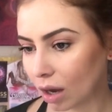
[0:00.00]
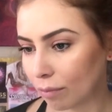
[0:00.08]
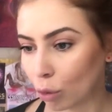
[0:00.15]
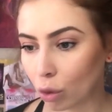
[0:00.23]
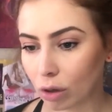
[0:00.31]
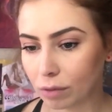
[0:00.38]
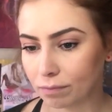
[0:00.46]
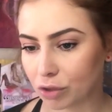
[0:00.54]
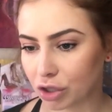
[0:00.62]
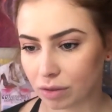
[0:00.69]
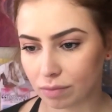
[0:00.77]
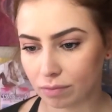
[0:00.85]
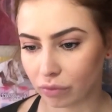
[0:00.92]
more
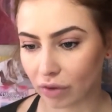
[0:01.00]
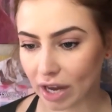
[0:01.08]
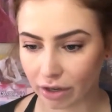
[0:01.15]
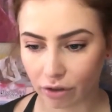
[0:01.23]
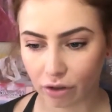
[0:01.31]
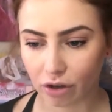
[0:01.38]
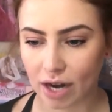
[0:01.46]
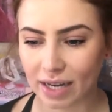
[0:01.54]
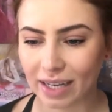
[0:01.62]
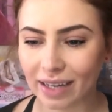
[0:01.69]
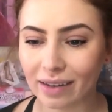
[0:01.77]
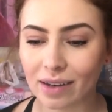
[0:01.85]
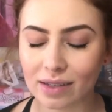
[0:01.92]
just regular, and
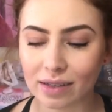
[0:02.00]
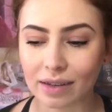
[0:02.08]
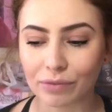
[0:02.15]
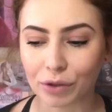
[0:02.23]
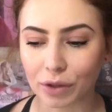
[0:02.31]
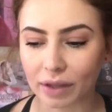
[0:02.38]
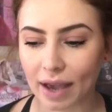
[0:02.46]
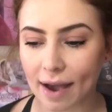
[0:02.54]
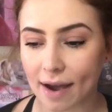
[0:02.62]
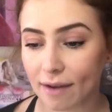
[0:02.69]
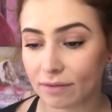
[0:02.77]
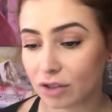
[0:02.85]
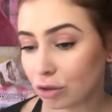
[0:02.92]
he doesn't really
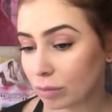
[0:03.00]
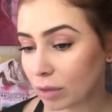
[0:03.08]
have too